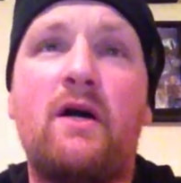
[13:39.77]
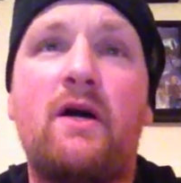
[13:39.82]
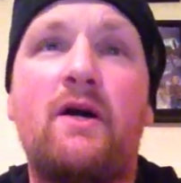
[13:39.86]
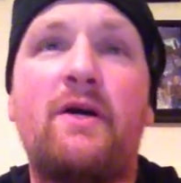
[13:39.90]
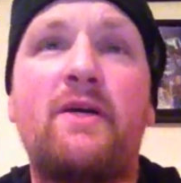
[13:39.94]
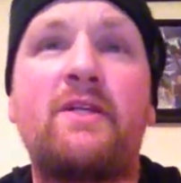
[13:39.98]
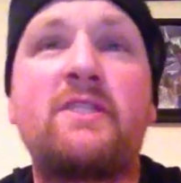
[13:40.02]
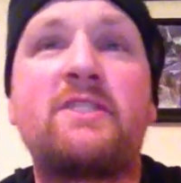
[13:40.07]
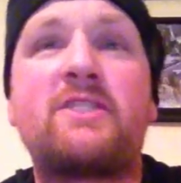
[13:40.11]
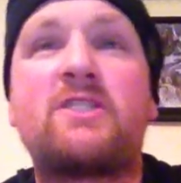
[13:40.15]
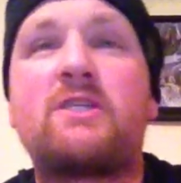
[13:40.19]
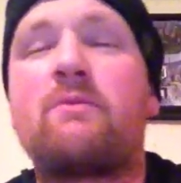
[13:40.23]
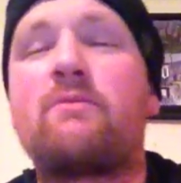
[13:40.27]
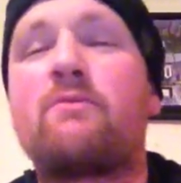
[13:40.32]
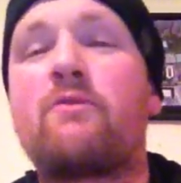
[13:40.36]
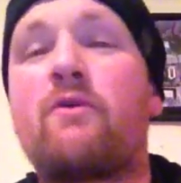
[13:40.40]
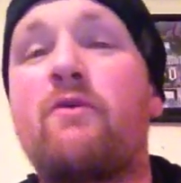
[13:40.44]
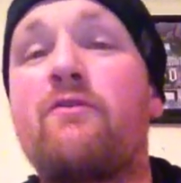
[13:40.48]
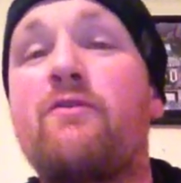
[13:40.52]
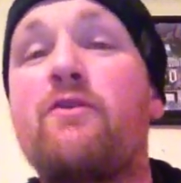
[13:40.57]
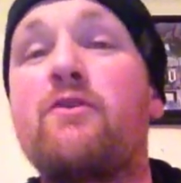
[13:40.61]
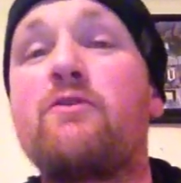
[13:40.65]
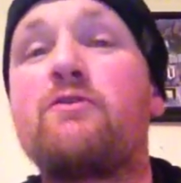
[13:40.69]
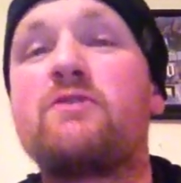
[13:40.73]
In some
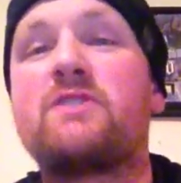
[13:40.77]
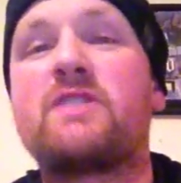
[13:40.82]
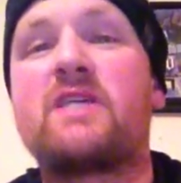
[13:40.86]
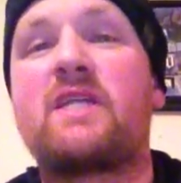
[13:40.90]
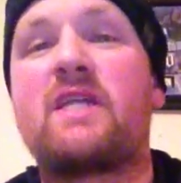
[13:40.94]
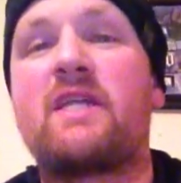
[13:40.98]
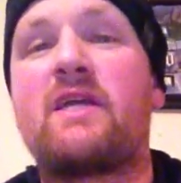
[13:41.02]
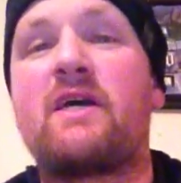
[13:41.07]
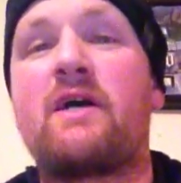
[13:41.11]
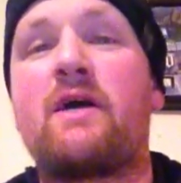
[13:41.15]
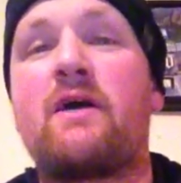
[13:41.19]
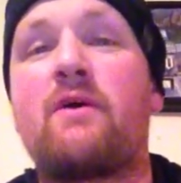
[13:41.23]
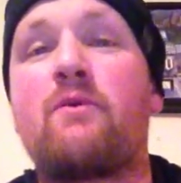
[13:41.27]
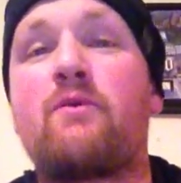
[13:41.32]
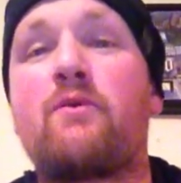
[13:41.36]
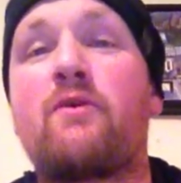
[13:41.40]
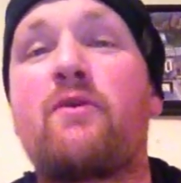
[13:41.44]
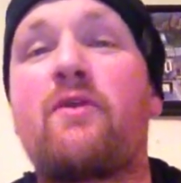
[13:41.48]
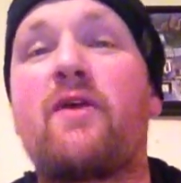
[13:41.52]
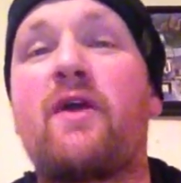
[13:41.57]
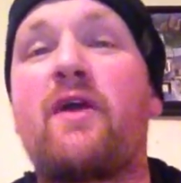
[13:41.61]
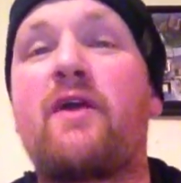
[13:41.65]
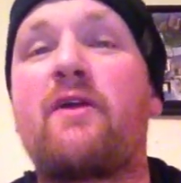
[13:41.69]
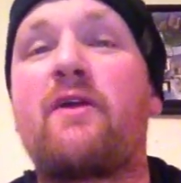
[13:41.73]
reviews that
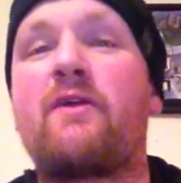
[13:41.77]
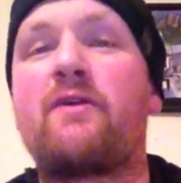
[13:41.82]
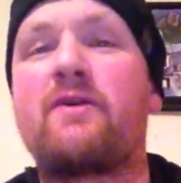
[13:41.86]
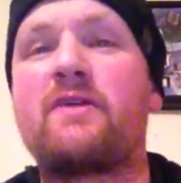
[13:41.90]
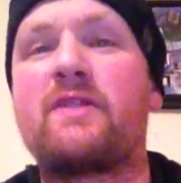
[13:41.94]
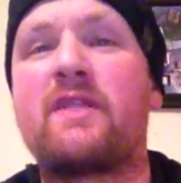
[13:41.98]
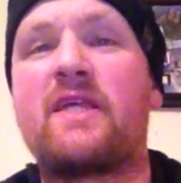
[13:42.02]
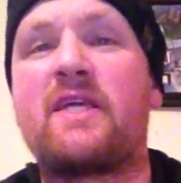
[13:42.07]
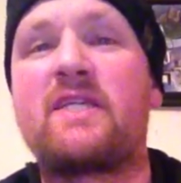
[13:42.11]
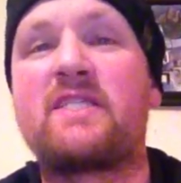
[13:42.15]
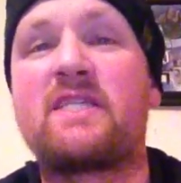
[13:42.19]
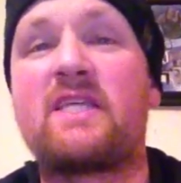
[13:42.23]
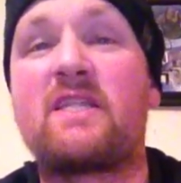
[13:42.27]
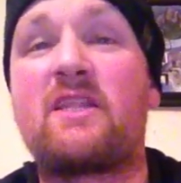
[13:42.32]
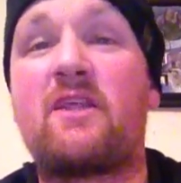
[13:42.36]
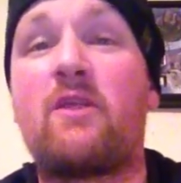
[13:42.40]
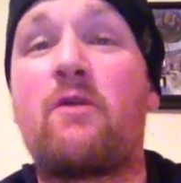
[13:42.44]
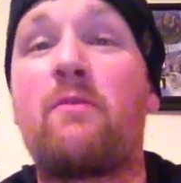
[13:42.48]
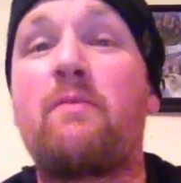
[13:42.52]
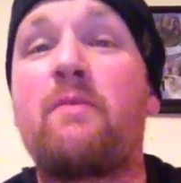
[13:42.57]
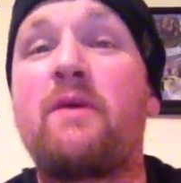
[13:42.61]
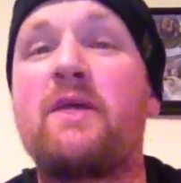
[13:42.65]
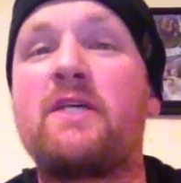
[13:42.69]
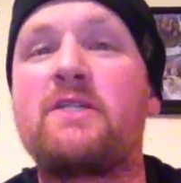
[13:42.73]
were there, they said
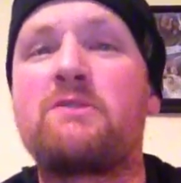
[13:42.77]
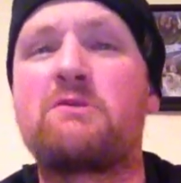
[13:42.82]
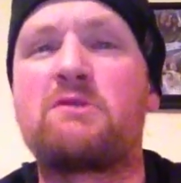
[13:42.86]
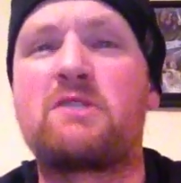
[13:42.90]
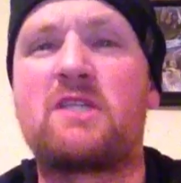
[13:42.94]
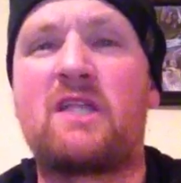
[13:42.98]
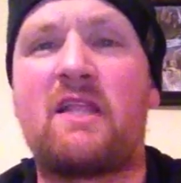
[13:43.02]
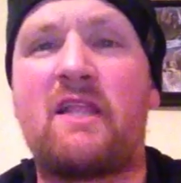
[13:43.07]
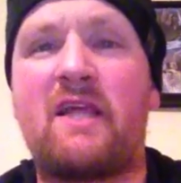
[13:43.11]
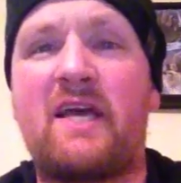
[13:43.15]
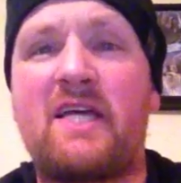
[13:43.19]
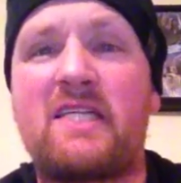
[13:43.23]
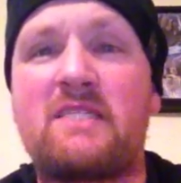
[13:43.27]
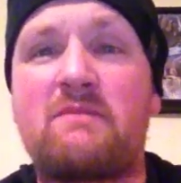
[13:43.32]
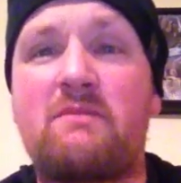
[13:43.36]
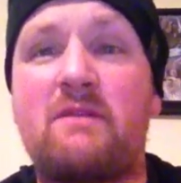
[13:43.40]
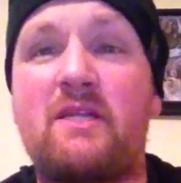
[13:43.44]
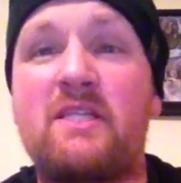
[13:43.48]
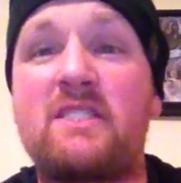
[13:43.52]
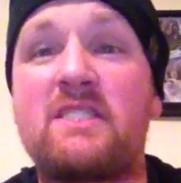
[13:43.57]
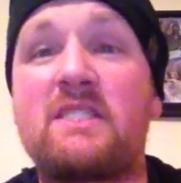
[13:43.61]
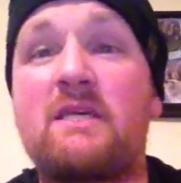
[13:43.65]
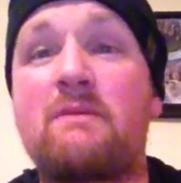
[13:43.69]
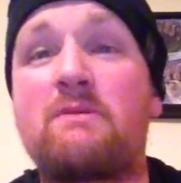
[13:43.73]
that Miz was the
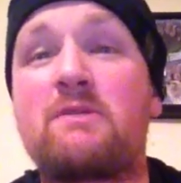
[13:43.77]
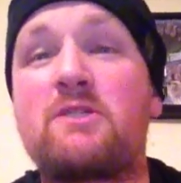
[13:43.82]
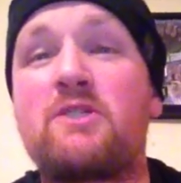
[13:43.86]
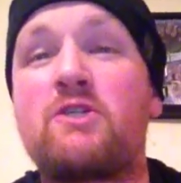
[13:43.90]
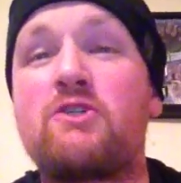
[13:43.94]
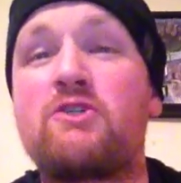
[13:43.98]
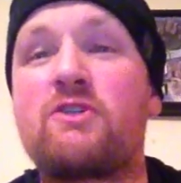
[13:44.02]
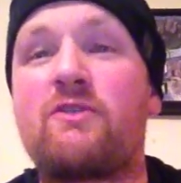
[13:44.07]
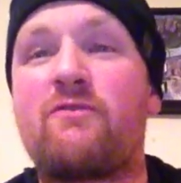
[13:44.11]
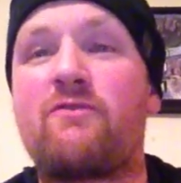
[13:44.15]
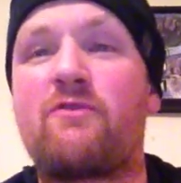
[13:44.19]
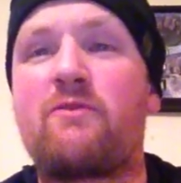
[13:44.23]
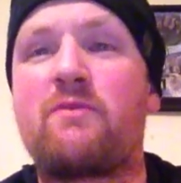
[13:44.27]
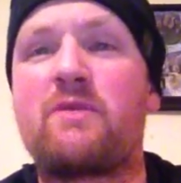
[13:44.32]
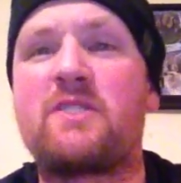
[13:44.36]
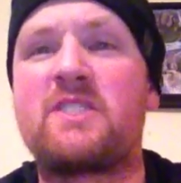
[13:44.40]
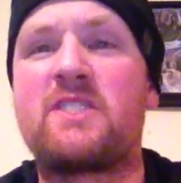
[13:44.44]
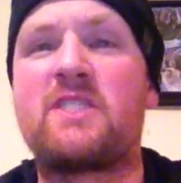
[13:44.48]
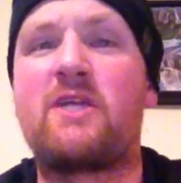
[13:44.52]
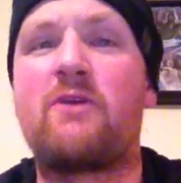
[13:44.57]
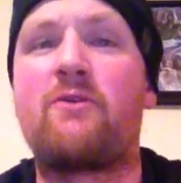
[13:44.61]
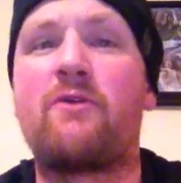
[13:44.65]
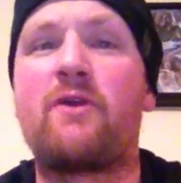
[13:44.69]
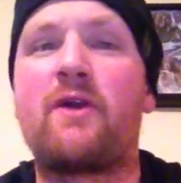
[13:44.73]
last-minute substitution for
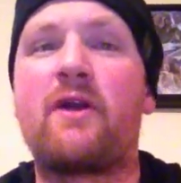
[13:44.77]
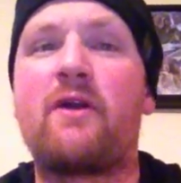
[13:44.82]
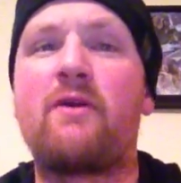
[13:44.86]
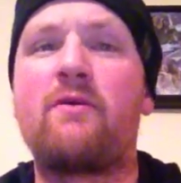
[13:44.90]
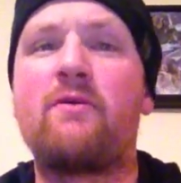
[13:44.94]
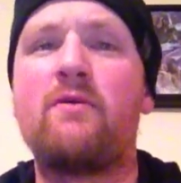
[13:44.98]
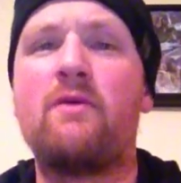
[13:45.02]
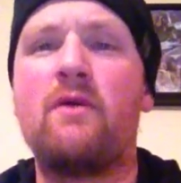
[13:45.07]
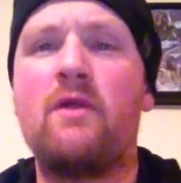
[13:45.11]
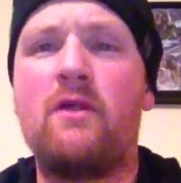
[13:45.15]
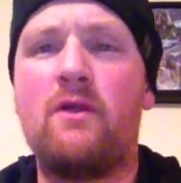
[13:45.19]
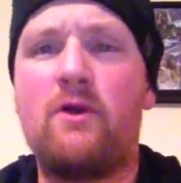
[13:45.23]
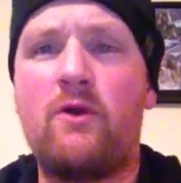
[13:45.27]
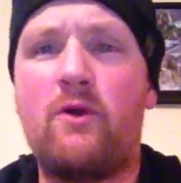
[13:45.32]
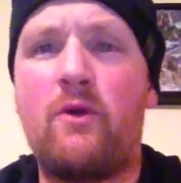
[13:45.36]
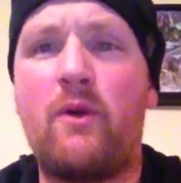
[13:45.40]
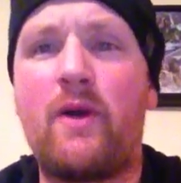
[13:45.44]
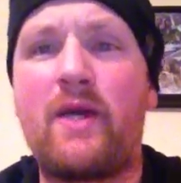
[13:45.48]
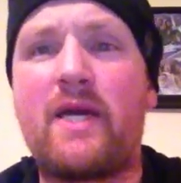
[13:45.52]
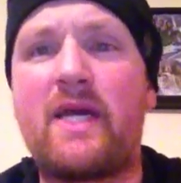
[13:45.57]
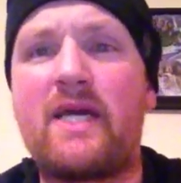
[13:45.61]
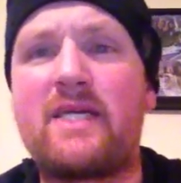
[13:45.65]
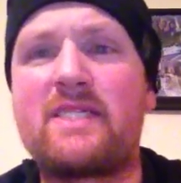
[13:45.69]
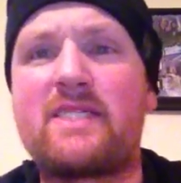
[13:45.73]
Mysterio,
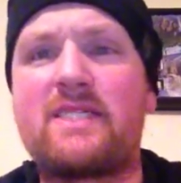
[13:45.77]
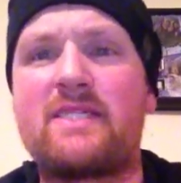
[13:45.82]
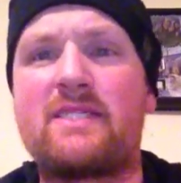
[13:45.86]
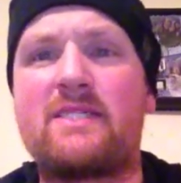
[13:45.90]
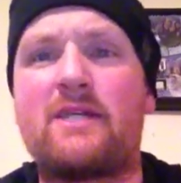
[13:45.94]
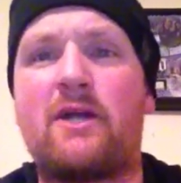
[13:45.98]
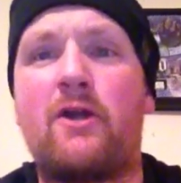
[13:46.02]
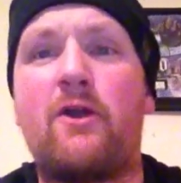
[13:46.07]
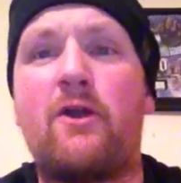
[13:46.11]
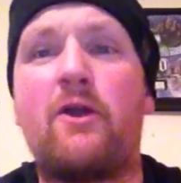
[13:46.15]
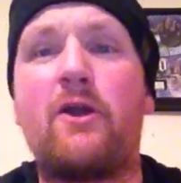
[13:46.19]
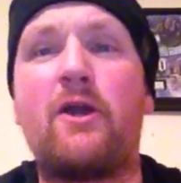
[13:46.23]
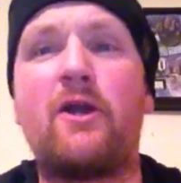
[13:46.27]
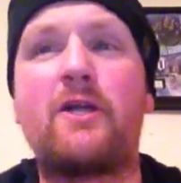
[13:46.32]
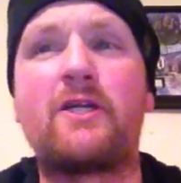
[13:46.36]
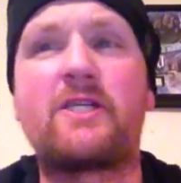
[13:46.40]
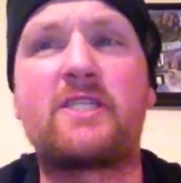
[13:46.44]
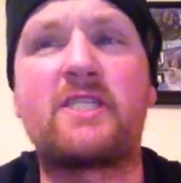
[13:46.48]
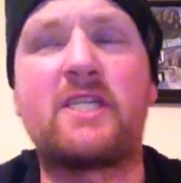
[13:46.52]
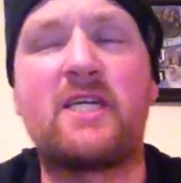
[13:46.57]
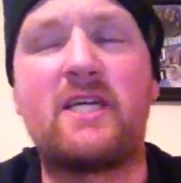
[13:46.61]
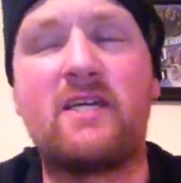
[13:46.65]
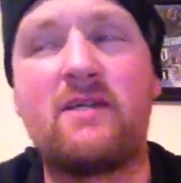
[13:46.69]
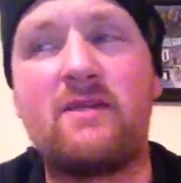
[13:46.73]
who I guess is
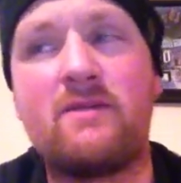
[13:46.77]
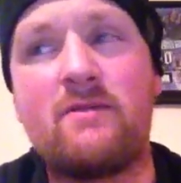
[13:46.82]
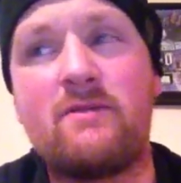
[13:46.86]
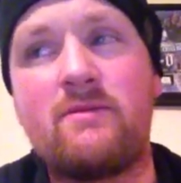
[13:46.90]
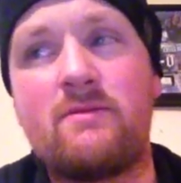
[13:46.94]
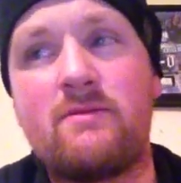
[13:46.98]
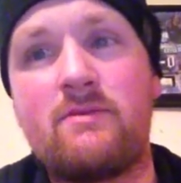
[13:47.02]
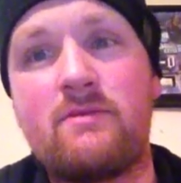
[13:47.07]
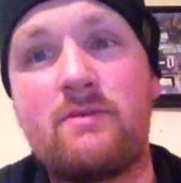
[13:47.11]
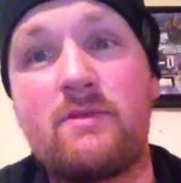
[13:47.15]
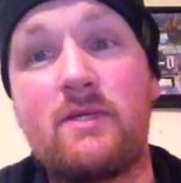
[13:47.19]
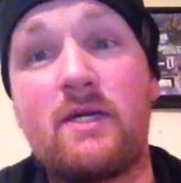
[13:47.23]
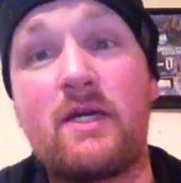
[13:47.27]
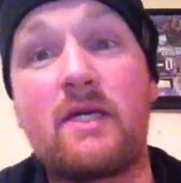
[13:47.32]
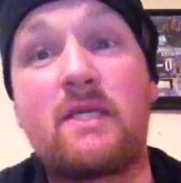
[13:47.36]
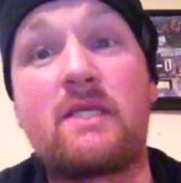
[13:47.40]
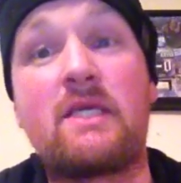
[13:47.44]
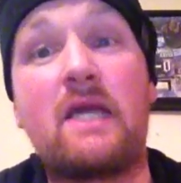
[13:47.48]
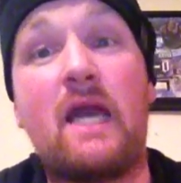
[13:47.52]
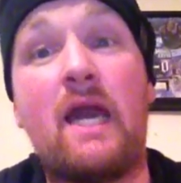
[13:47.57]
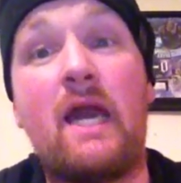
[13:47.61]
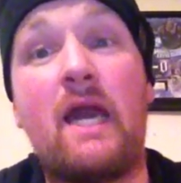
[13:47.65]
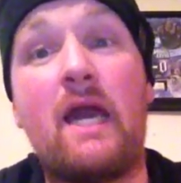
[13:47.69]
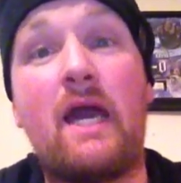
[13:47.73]
hurt
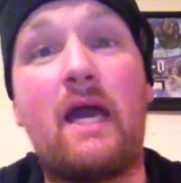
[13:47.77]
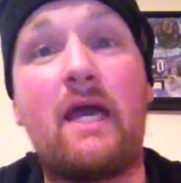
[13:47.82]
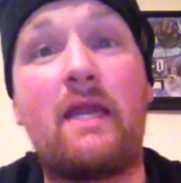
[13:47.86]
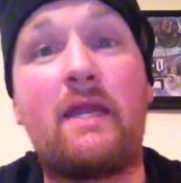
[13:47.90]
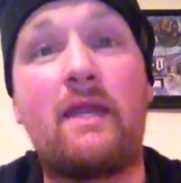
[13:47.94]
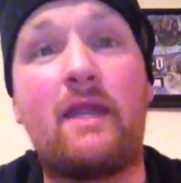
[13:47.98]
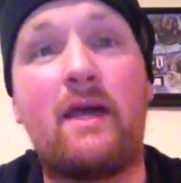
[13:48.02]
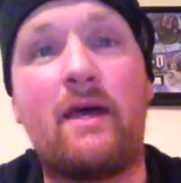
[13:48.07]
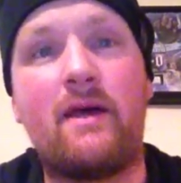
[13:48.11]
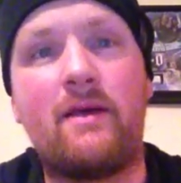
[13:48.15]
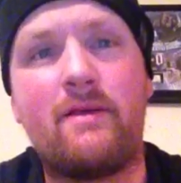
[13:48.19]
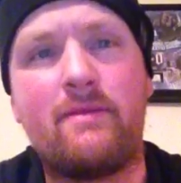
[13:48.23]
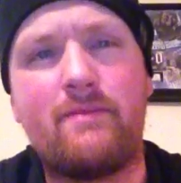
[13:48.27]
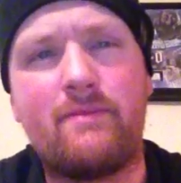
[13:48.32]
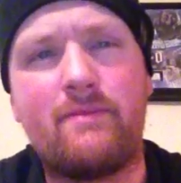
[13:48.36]
again.